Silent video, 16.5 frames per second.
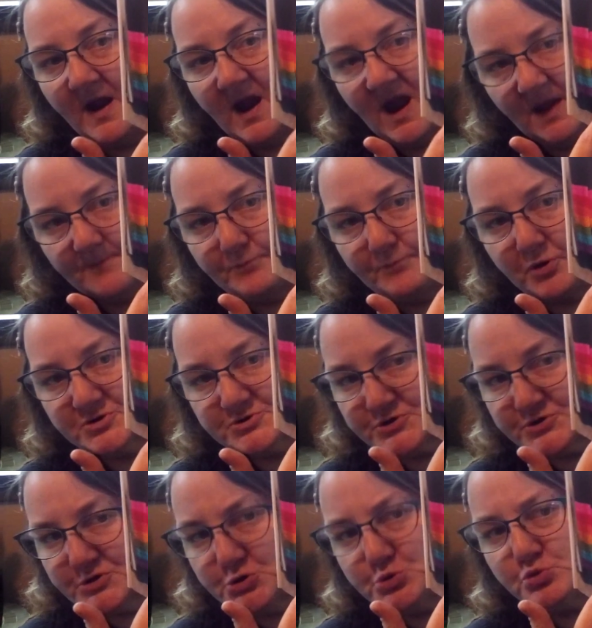and put
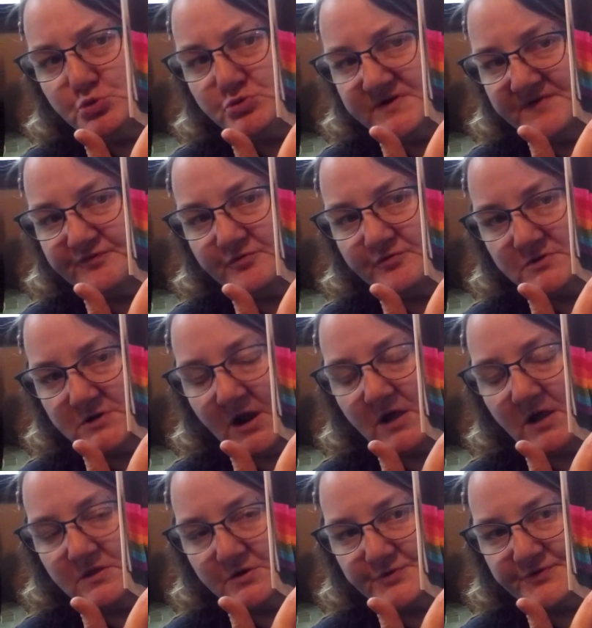2 different
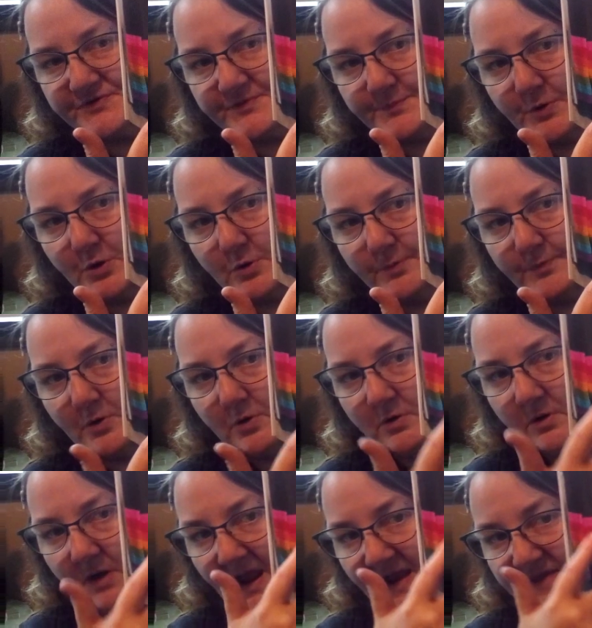colors of
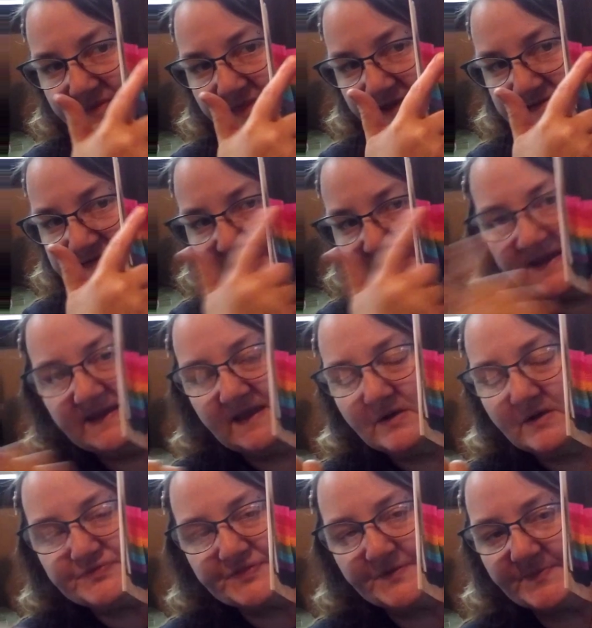purple and then take
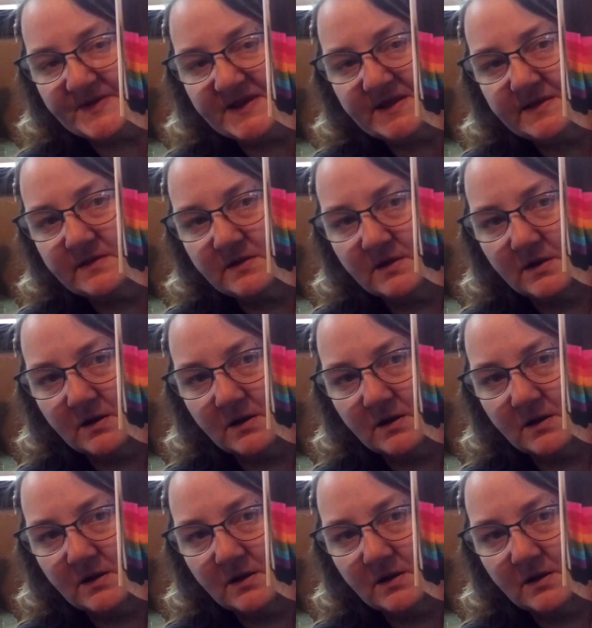out the pink.